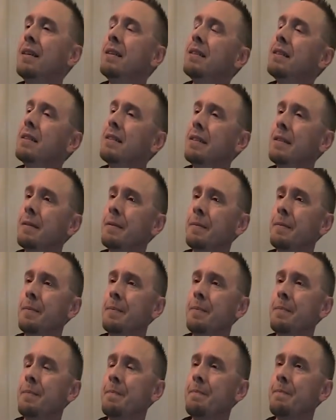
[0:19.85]

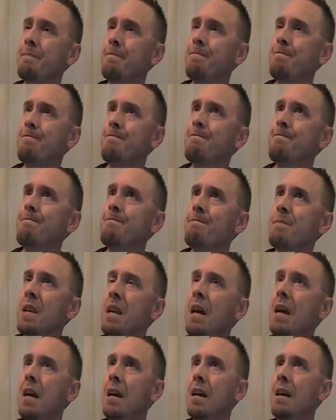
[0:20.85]

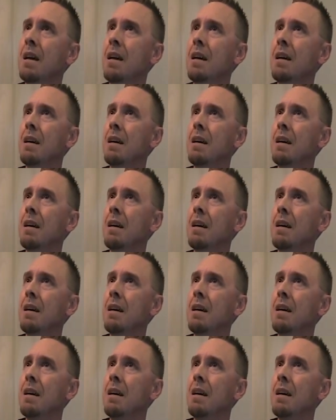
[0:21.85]
No one is speaking in this clip.